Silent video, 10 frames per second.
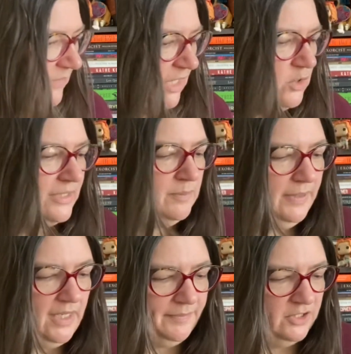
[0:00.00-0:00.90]
So I did
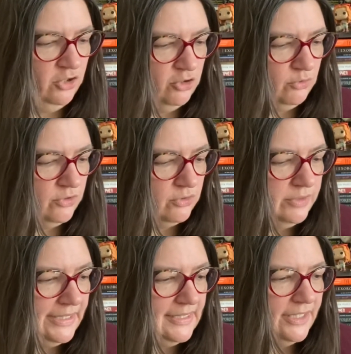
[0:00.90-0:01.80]
pick up a new short story
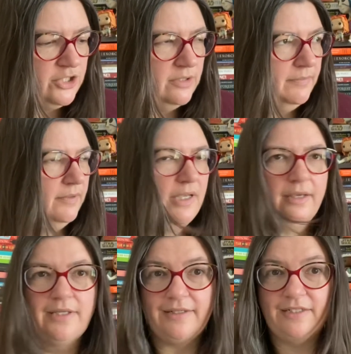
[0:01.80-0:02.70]
collection because
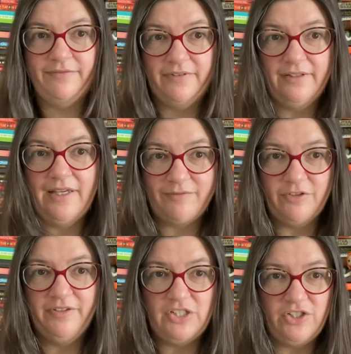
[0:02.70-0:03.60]
I did after
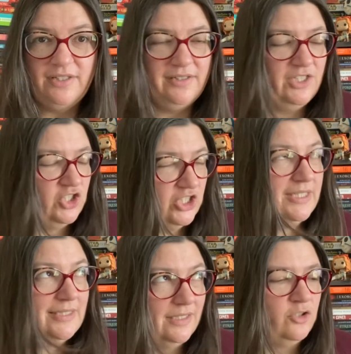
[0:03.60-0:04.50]
finishing She
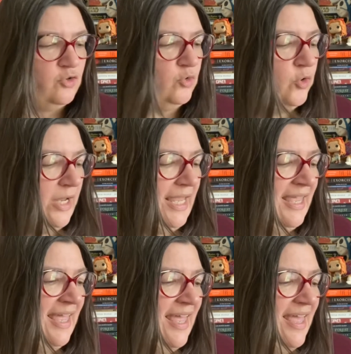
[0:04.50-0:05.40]
Said Destroy
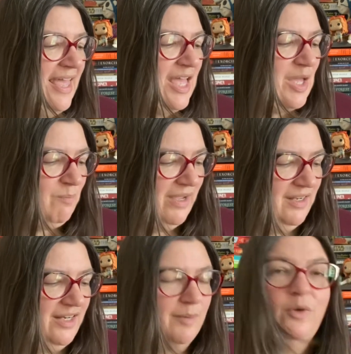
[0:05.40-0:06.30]
by
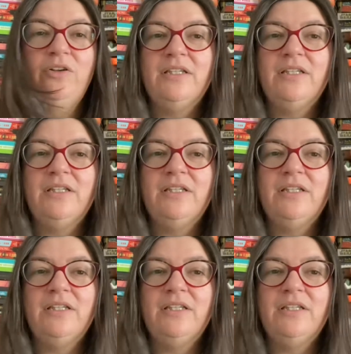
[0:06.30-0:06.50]
Nadia Bulkin.